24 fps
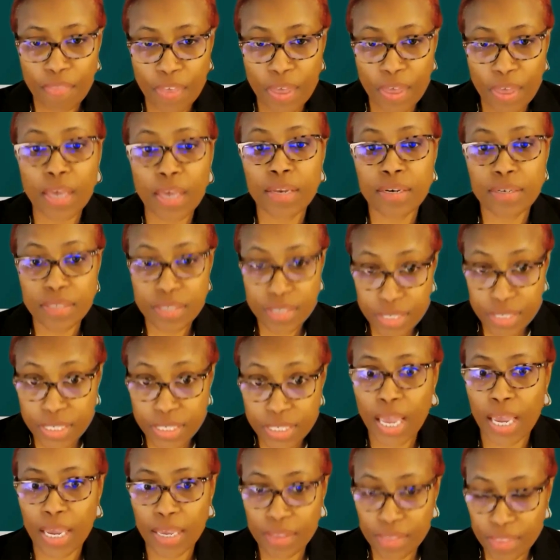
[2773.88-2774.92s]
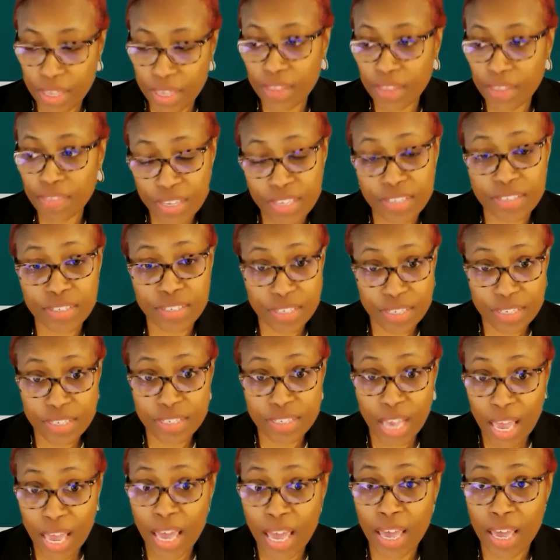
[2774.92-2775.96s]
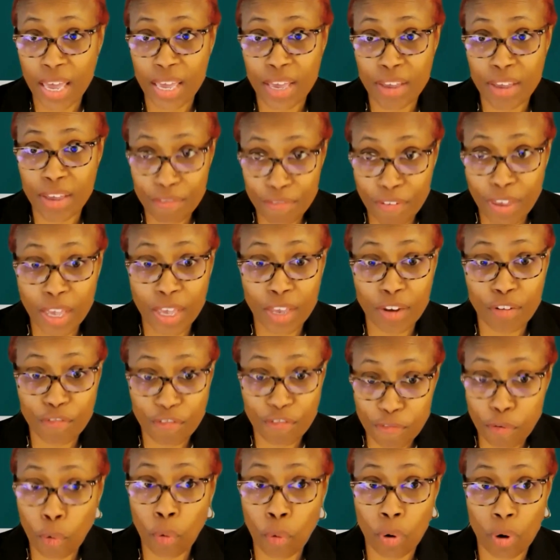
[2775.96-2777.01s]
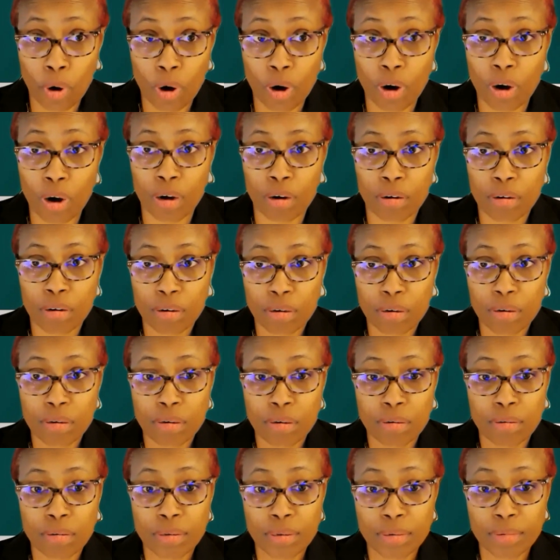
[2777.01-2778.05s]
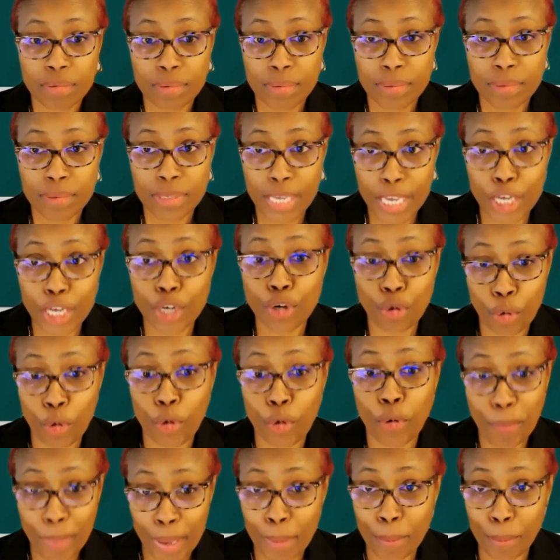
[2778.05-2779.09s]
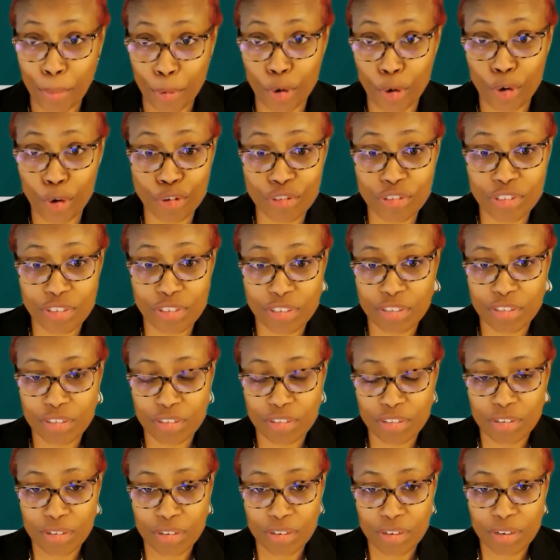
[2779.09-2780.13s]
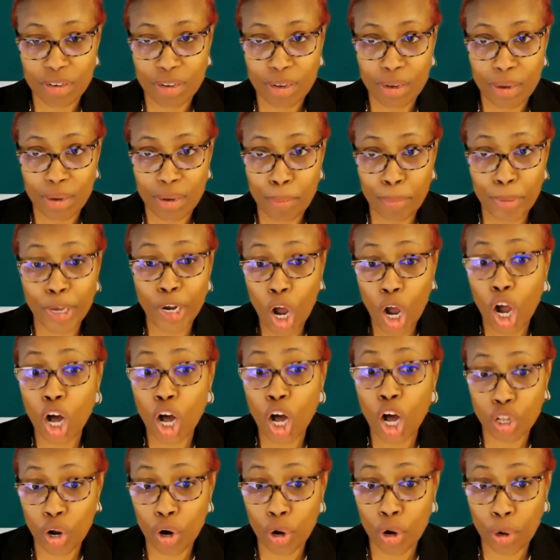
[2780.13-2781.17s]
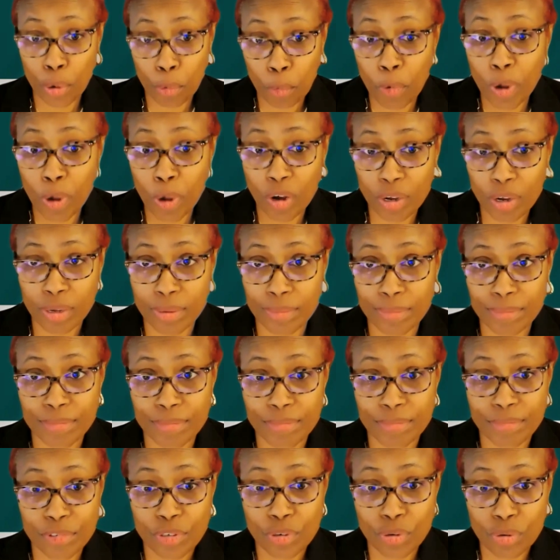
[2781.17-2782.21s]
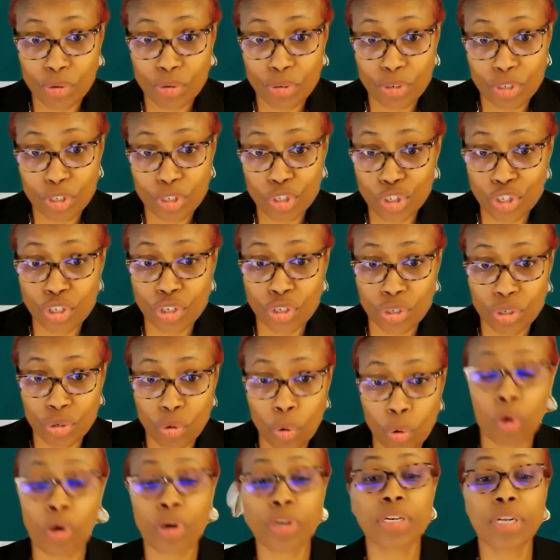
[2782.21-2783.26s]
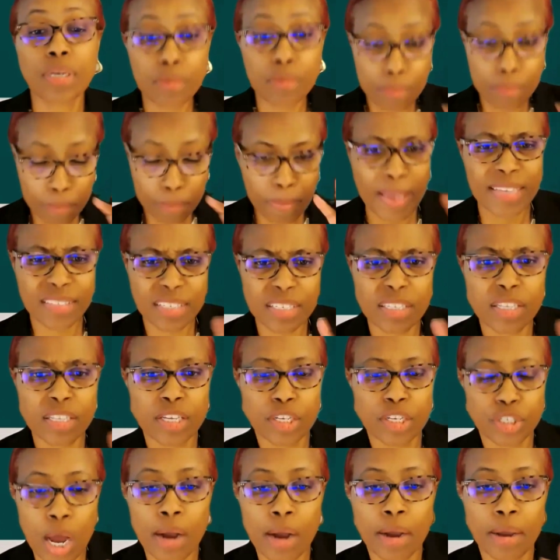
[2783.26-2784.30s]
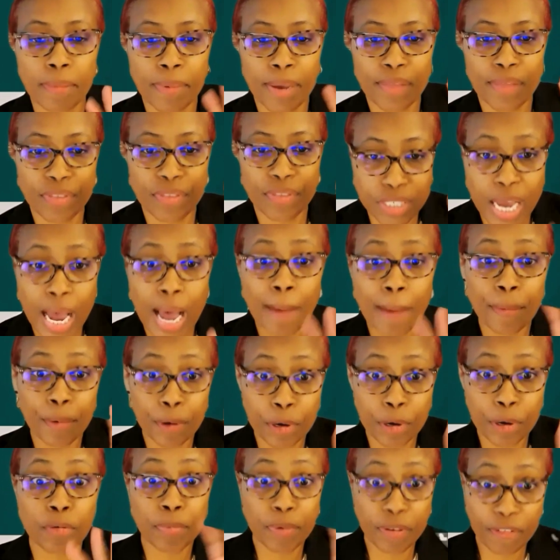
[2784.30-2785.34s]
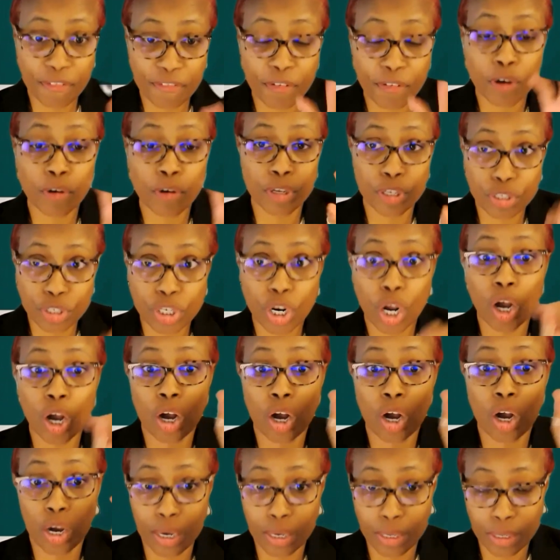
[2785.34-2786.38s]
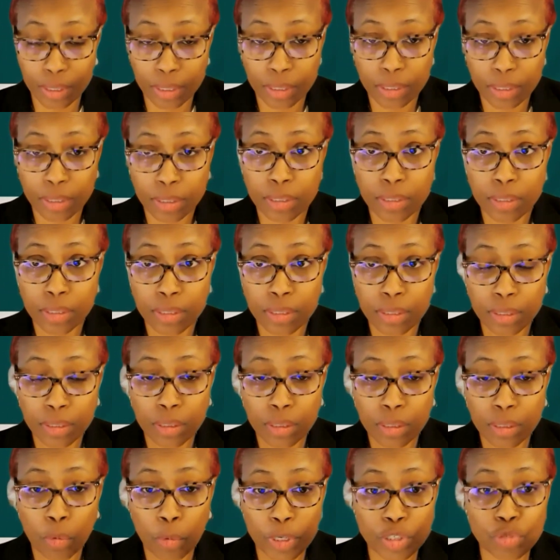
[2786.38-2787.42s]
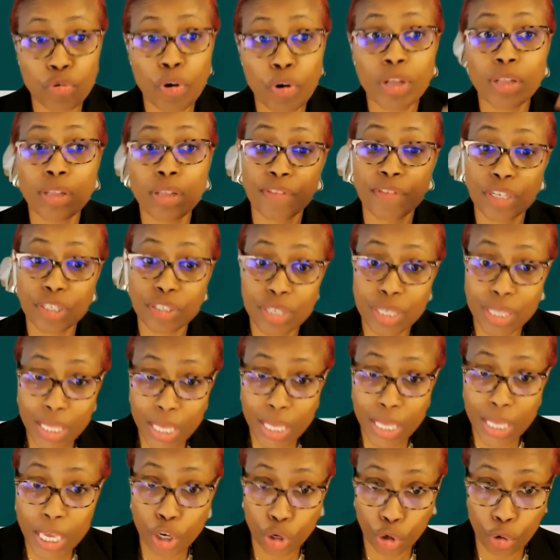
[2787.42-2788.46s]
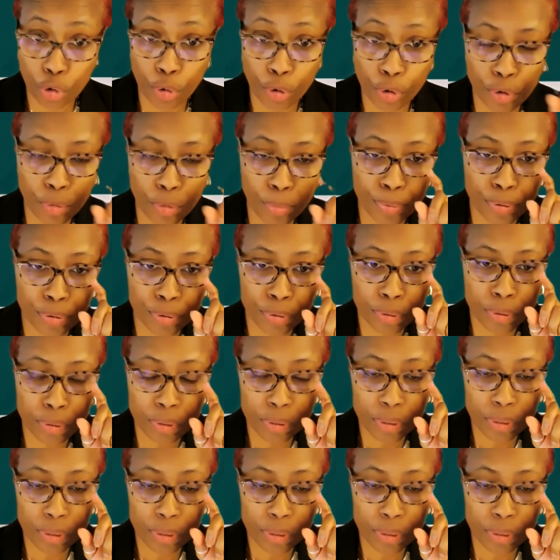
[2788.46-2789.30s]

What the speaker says: then state that this is a event for in-group members, but all are welcome to, or basically talk about the topic will be focused on what's relevant to the in-group,